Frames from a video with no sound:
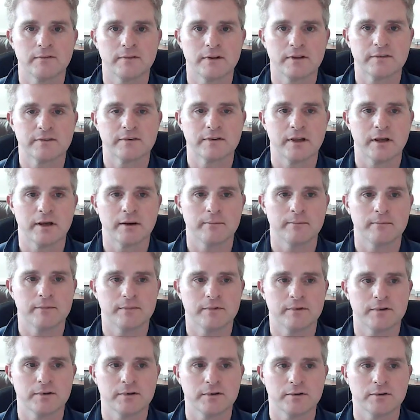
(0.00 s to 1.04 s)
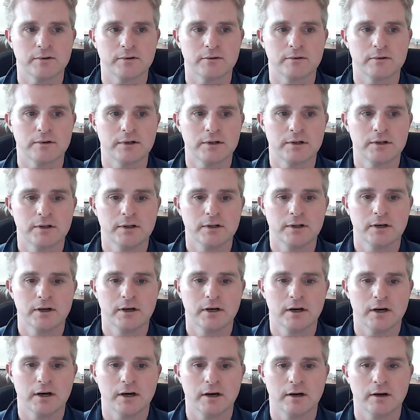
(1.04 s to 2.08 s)
them to
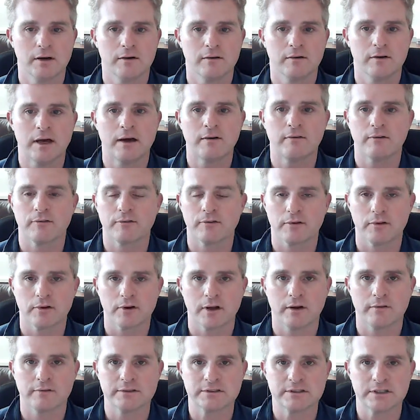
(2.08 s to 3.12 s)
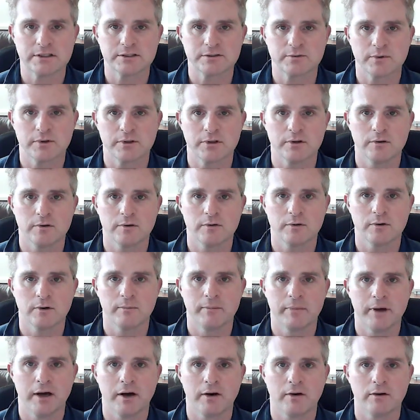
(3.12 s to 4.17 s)
have a further conversation with you
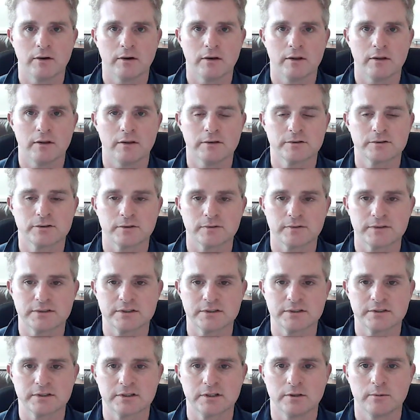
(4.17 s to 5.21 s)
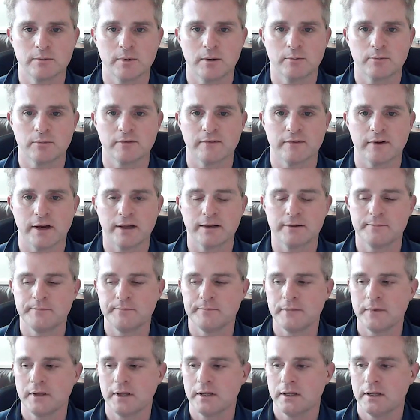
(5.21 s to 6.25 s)
about services that you may provide.
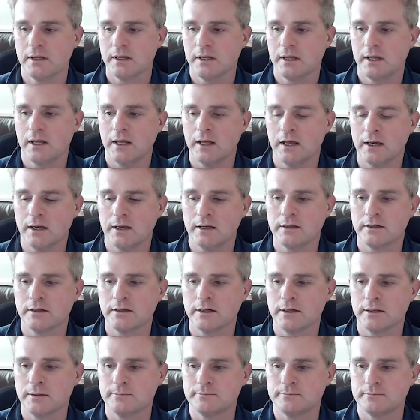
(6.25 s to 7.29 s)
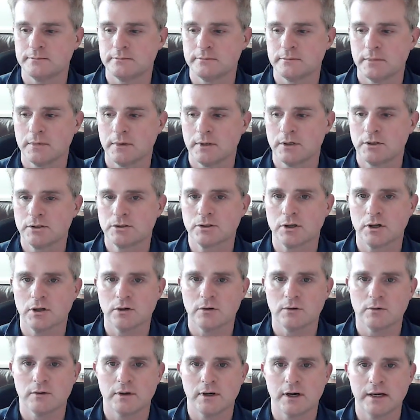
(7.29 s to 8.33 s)
And
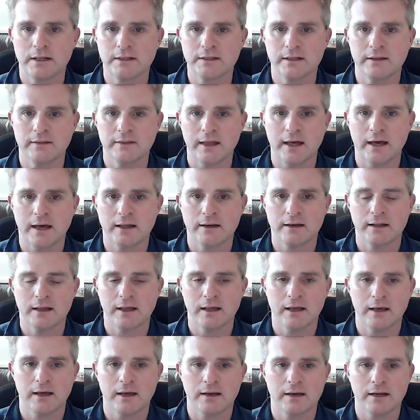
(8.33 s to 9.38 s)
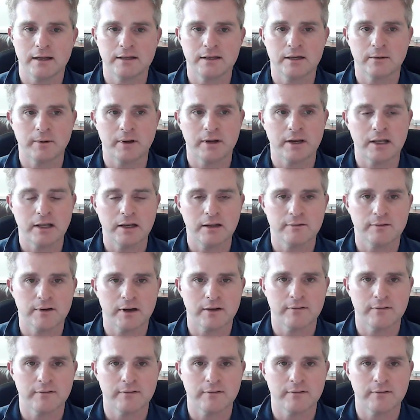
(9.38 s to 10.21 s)
so I did that, and I did about 85